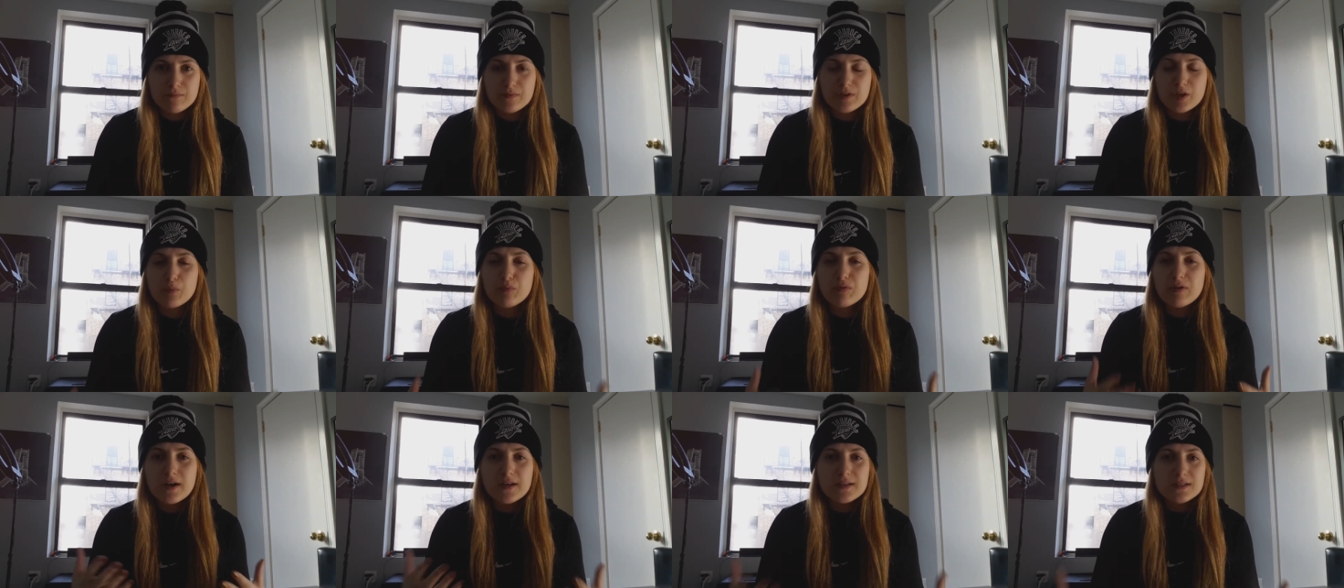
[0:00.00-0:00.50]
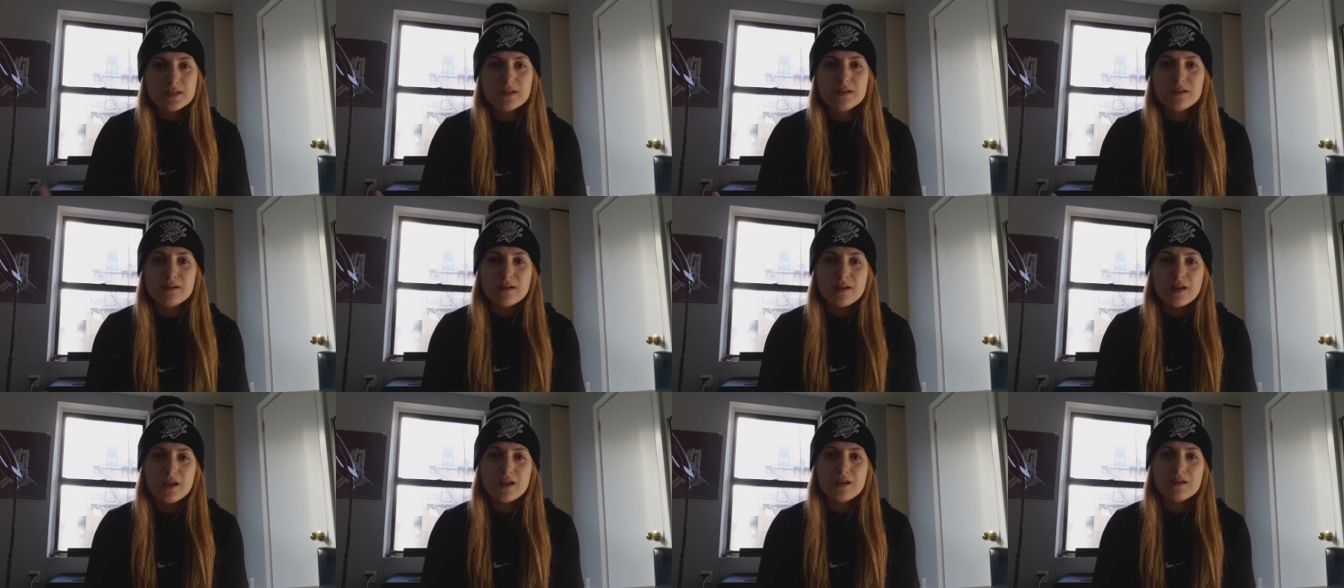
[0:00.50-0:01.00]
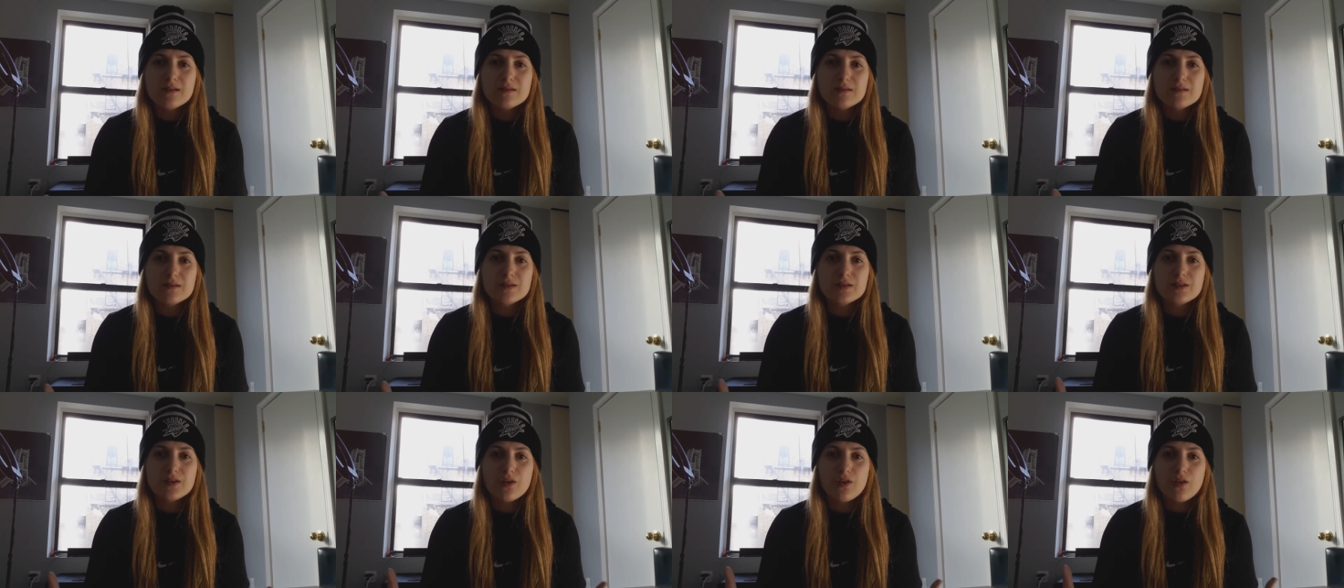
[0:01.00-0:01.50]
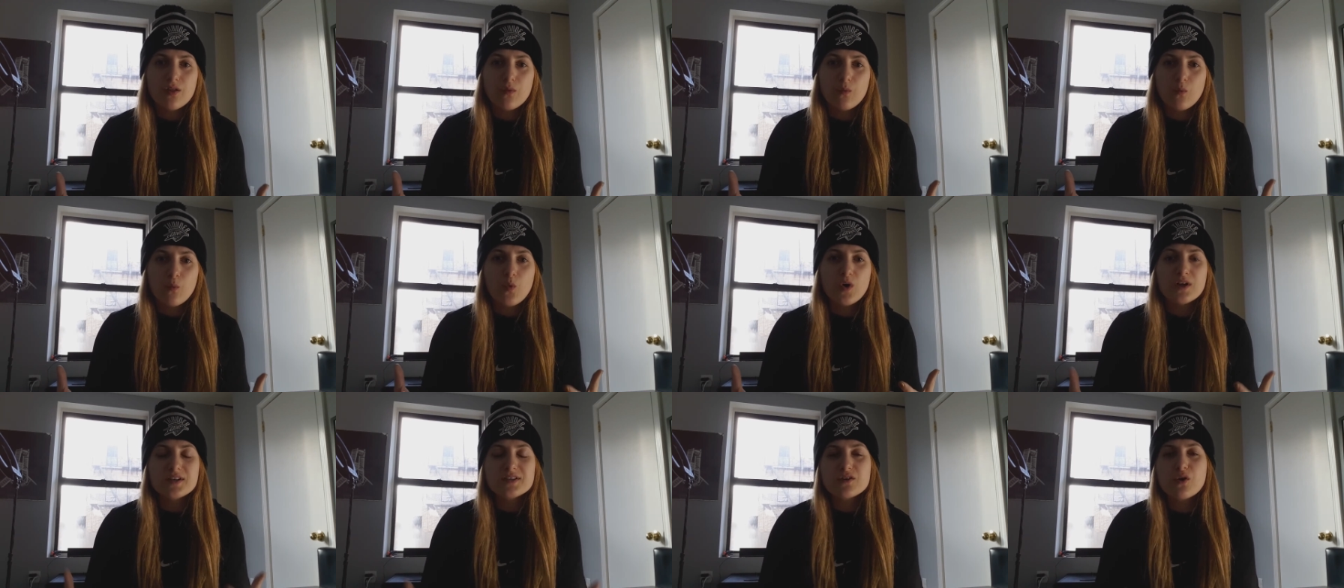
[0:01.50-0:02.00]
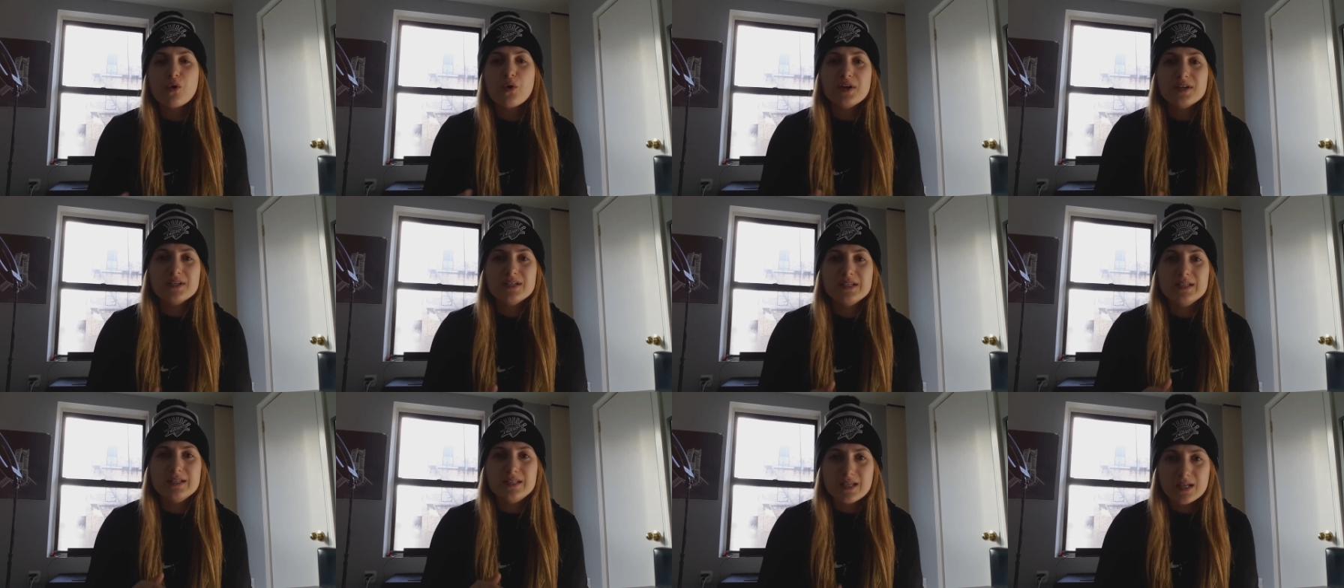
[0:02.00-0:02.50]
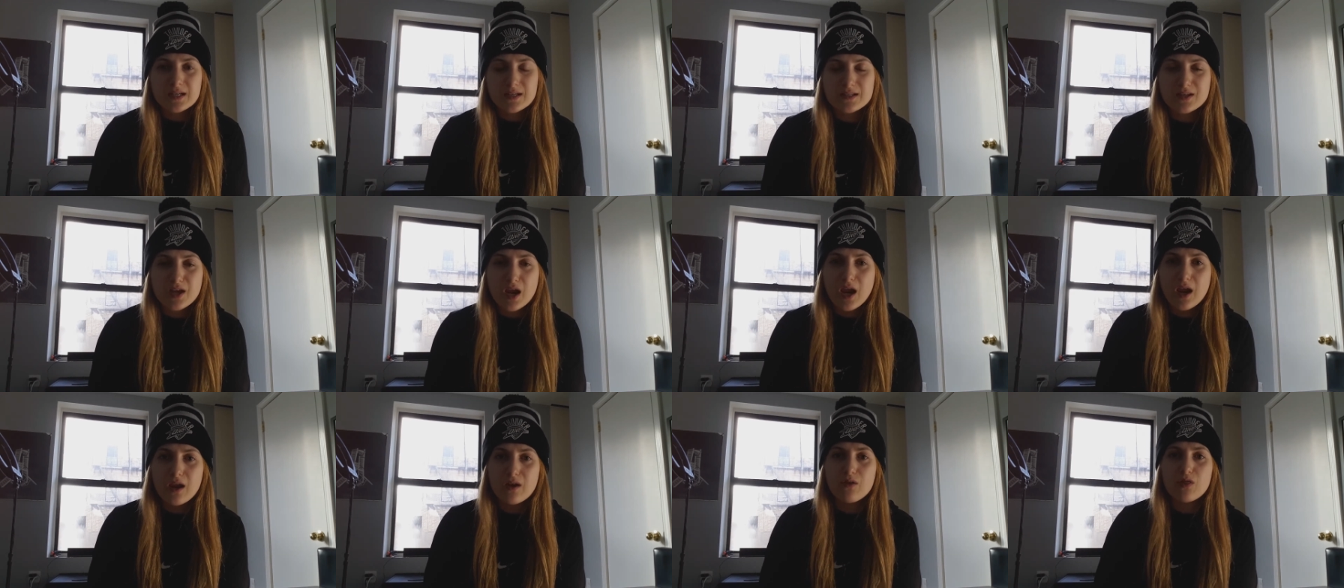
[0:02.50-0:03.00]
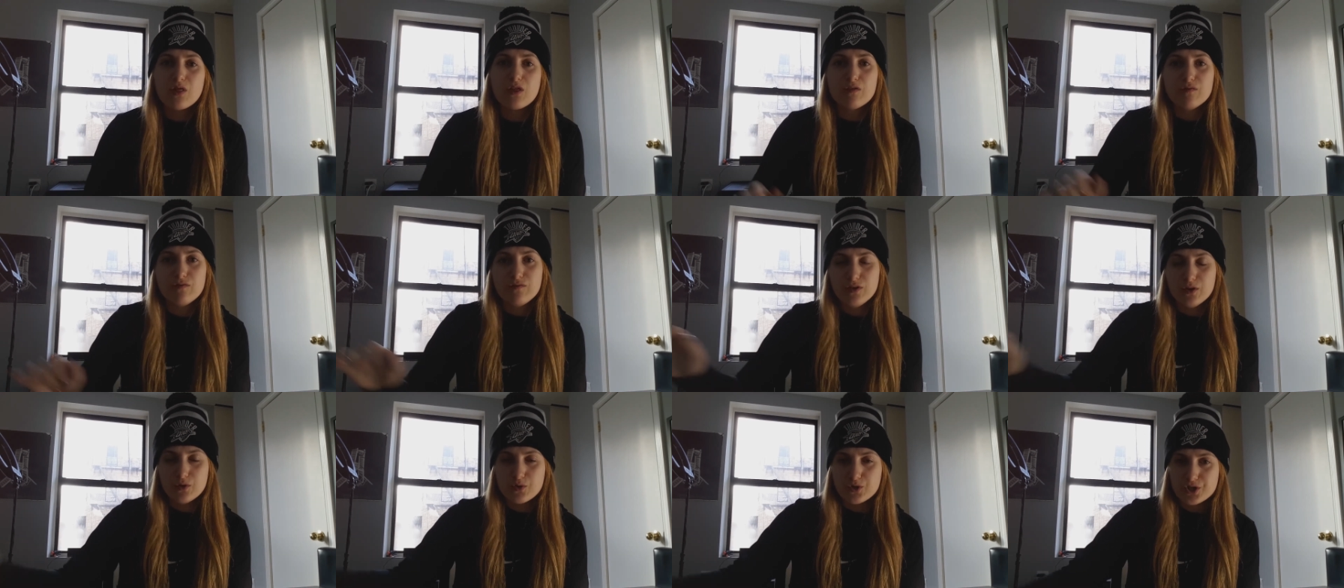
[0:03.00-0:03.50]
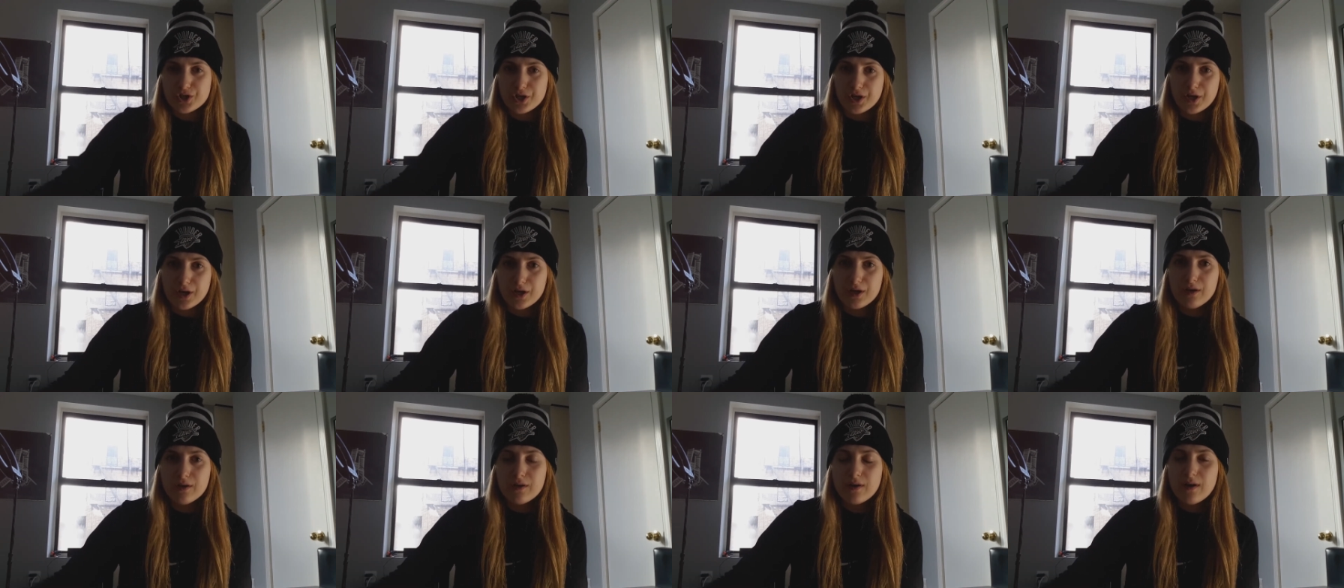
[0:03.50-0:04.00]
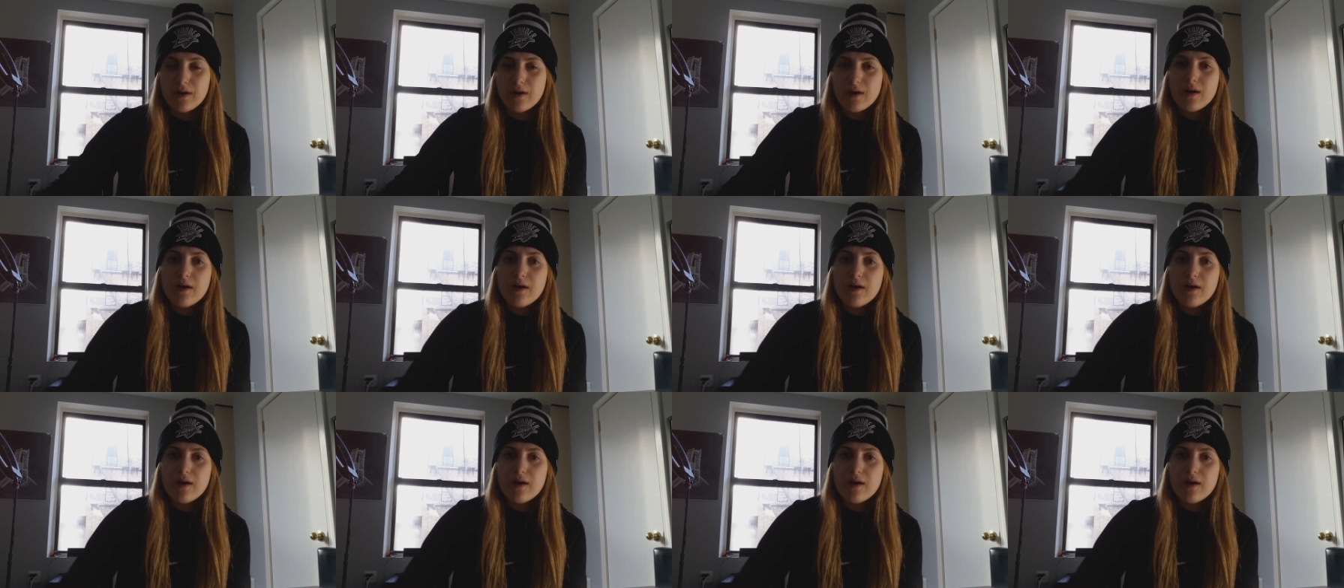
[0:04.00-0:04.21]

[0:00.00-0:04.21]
The present is what's going to dictate the future,